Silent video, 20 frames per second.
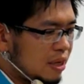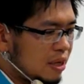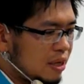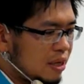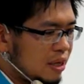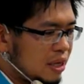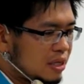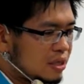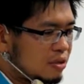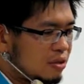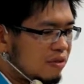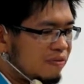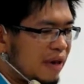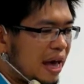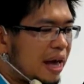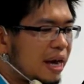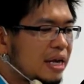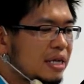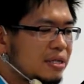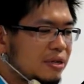like sort of
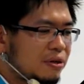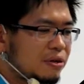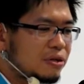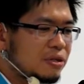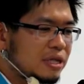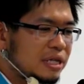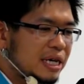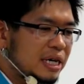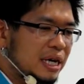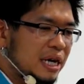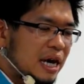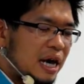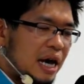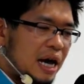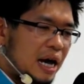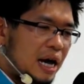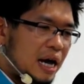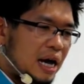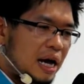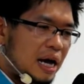anecdotally,
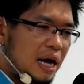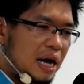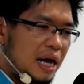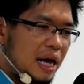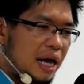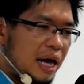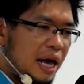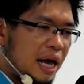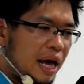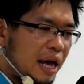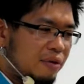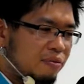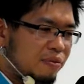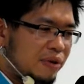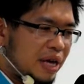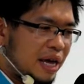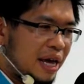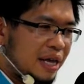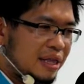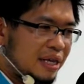had we
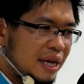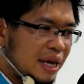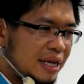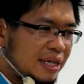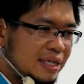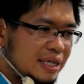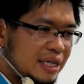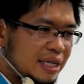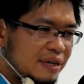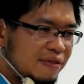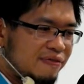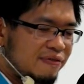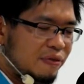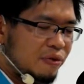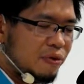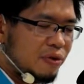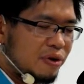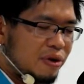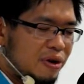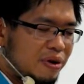had the idea
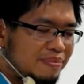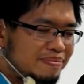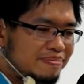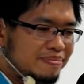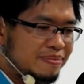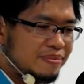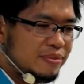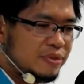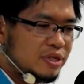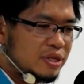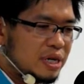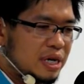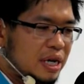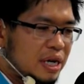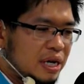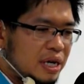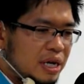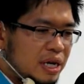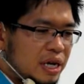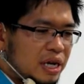for sort of
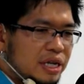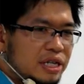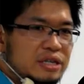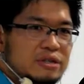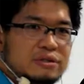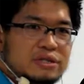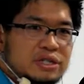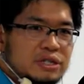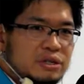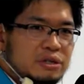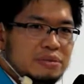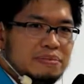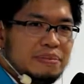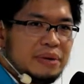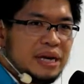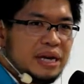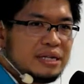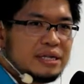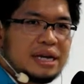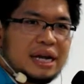YouTube
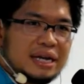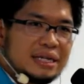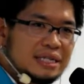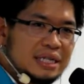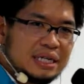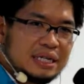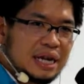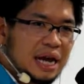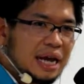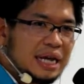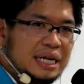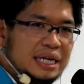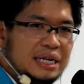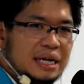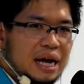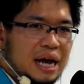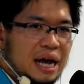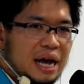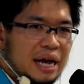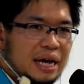in nineteen
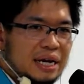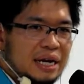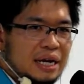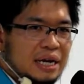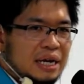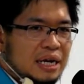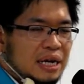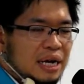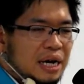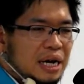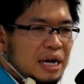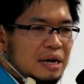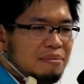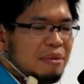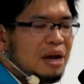ninety-nine, um,